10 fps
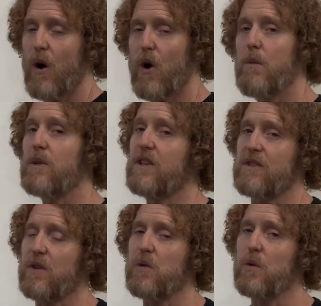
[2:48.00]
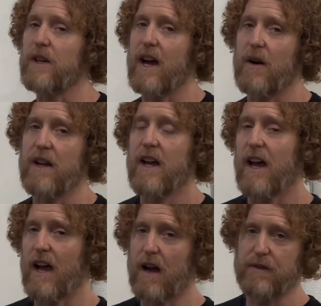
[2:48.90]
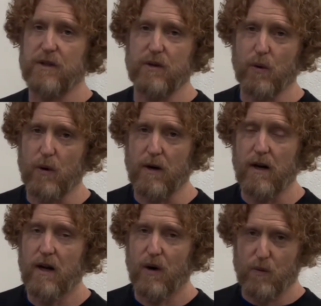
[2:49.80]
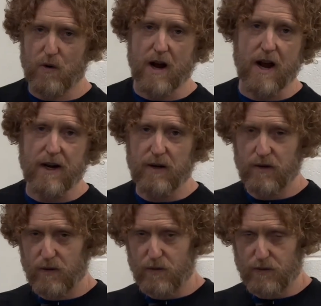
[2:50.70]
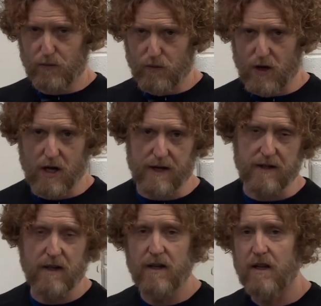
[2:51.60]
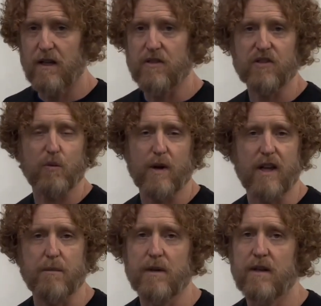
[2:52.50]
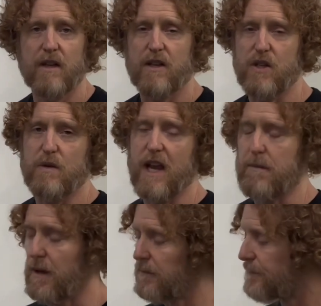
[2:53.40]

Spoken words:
almost as a cool down after your ride, run, swim, you name it.